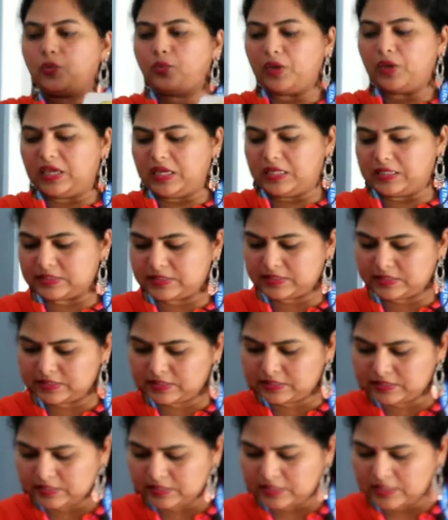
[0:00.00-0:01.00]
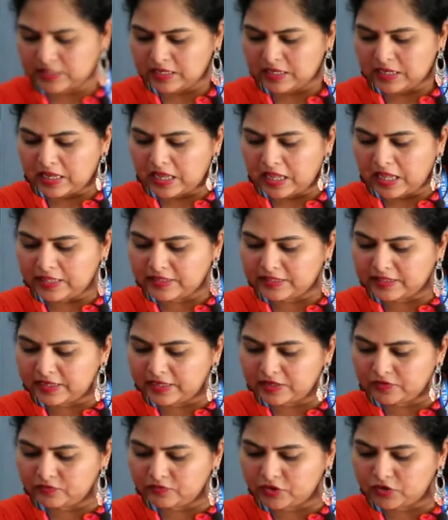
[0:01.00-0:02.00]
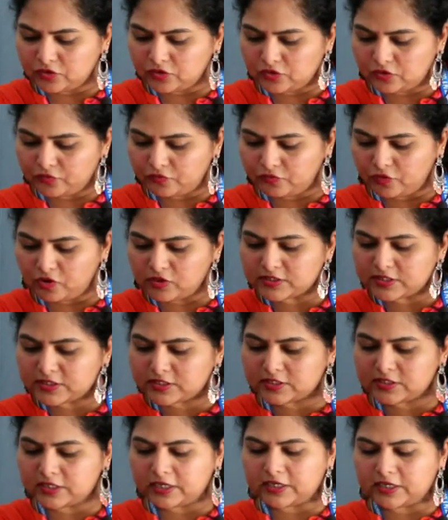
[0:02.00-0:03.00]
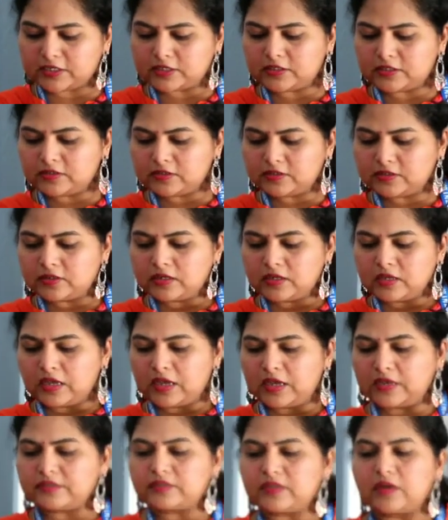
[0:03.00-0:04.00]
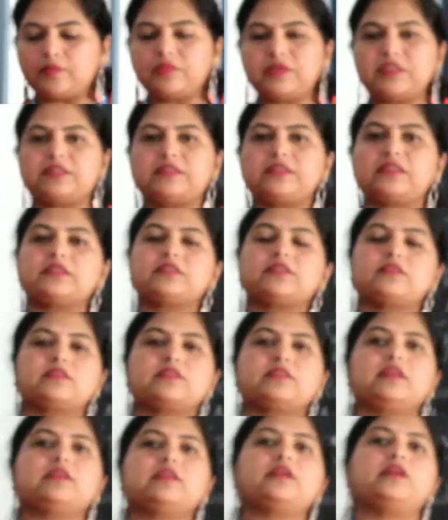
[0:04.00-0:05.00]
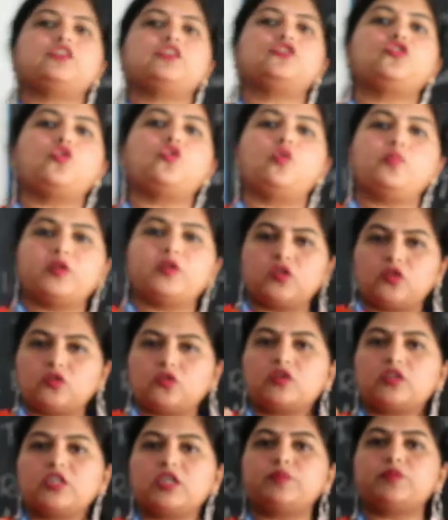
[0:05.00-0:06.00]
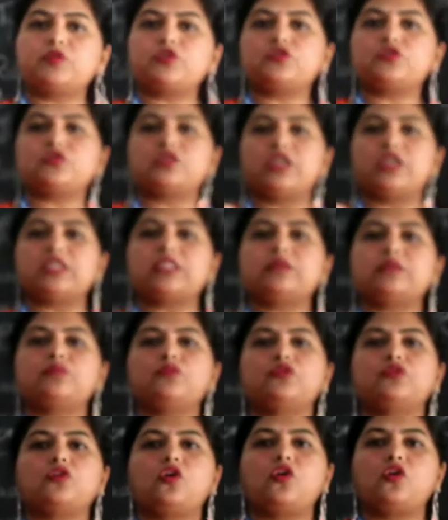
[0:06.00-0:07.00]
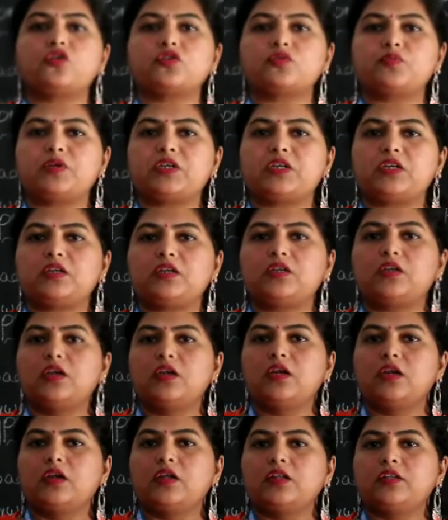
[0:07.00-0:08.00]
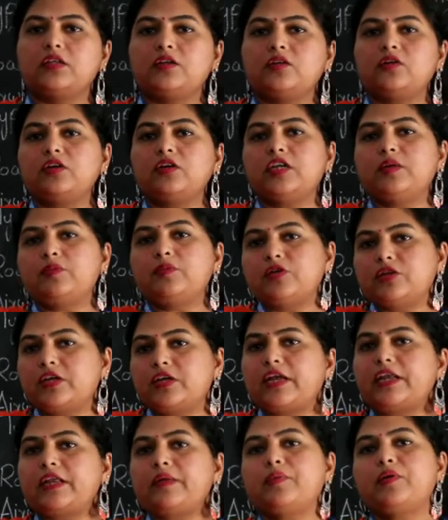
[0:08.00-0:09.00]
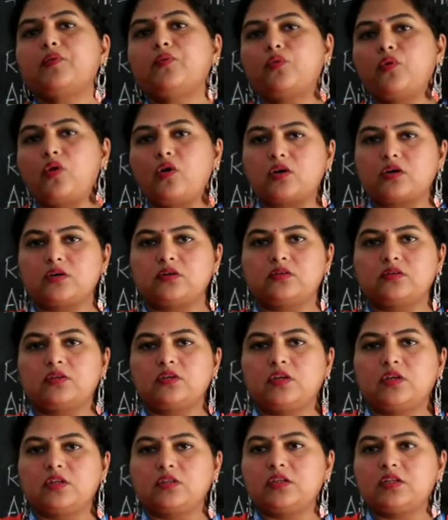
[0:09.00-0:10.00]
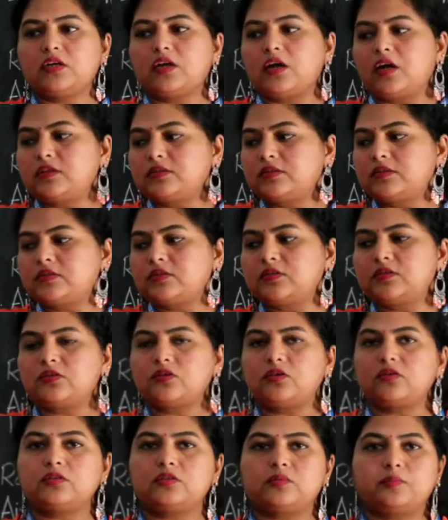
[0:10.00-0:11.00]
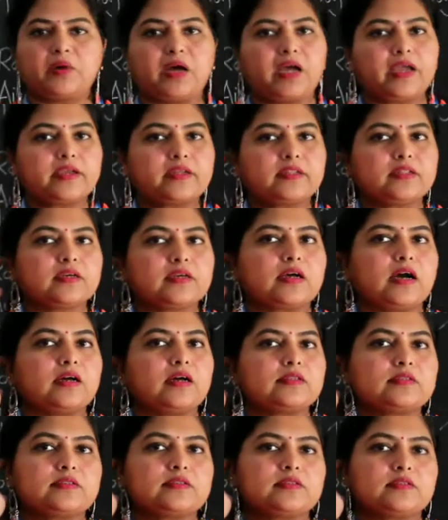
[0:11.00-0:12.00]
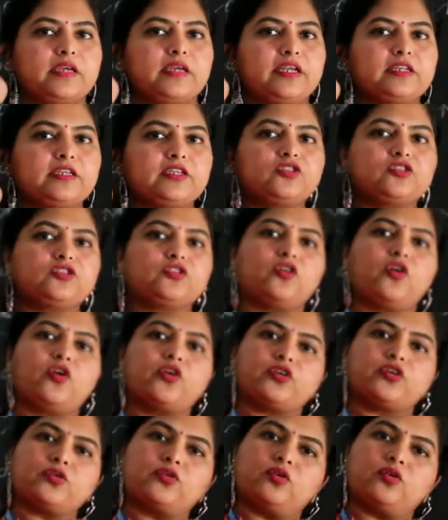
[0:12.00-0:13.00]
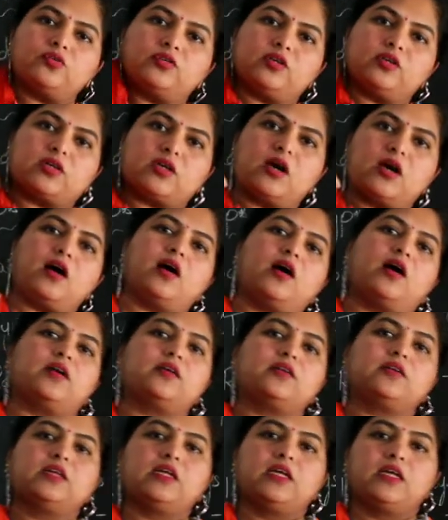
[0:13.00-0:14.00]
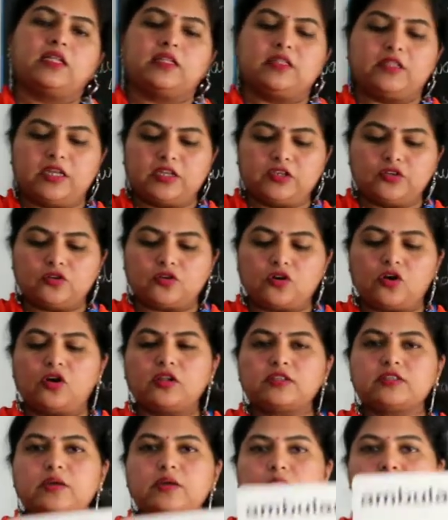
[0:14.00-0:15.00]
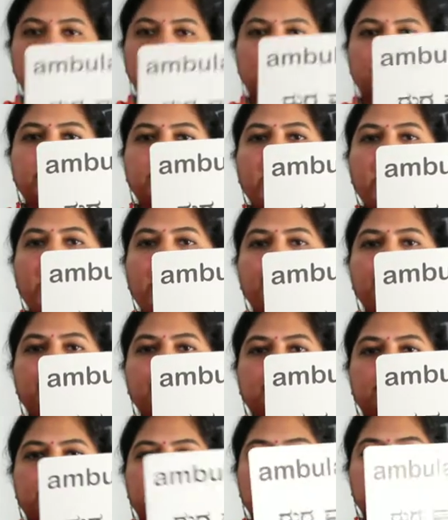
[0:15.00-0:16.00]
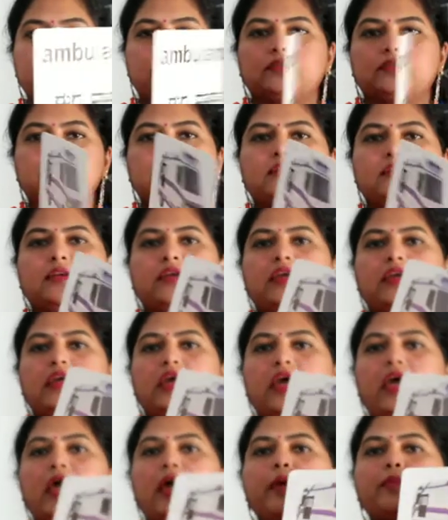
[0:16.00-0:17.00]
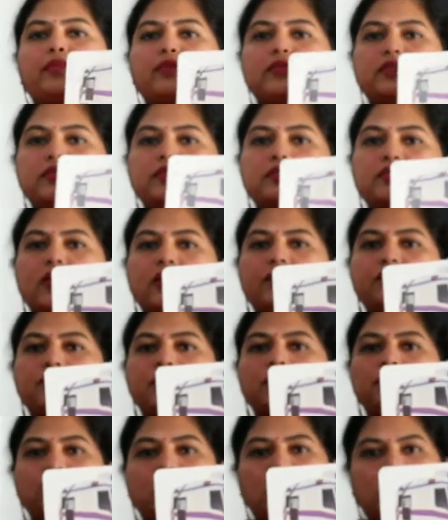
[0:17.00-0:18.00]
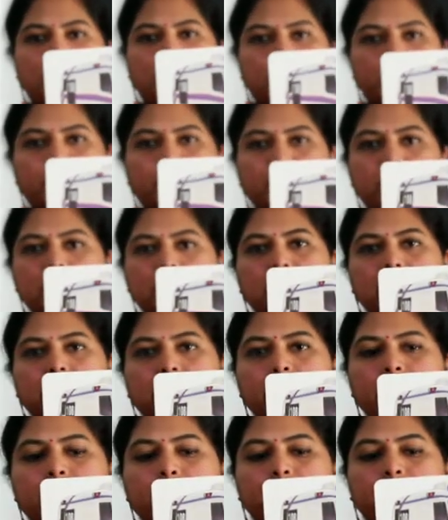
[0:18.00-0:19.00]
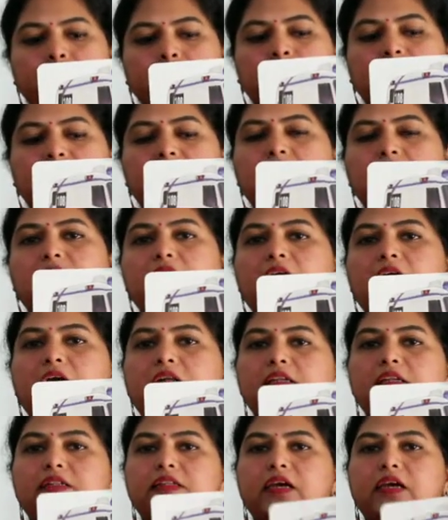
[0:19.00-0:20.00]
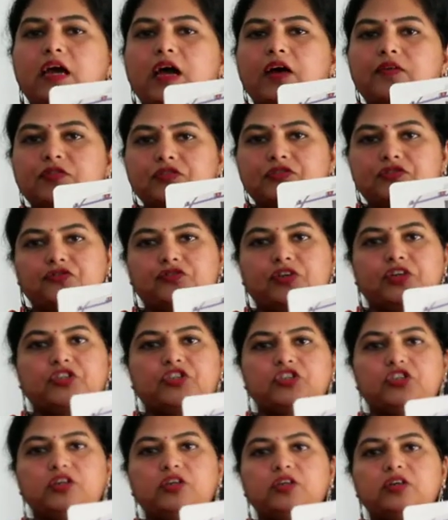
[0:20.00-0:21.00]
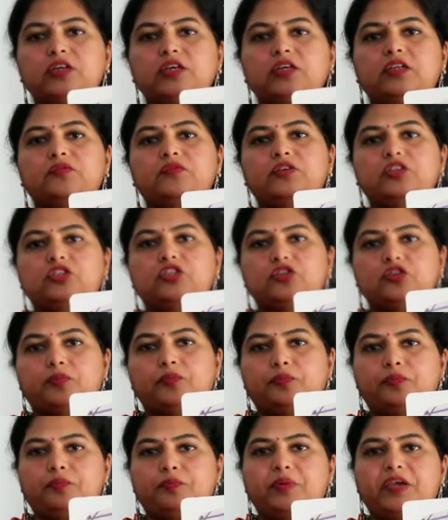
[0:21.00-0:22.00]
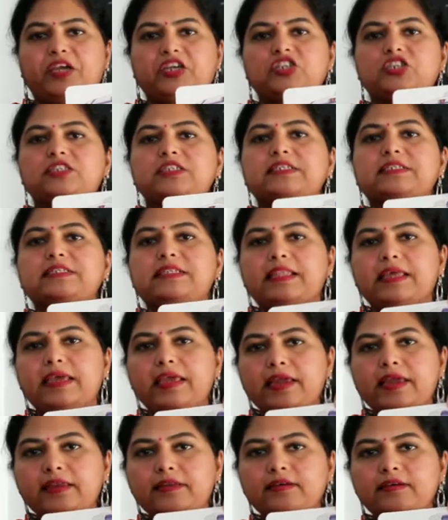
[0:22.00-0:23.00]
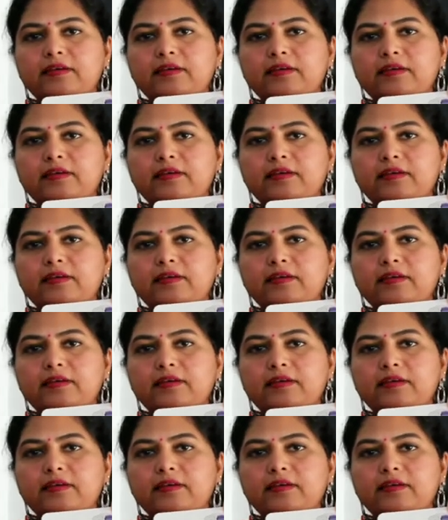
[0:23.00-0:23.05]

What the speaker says: wheels. And then when you all fall sick and somebody is sick at home and you're not able to take them to the hospital, they're not able to get up and walk. They can't sit on the bike, they can't get into the auto or your car, then you call something called the ambulance. Ambulance come from the hospital. They have a stretcher in which your patient is laid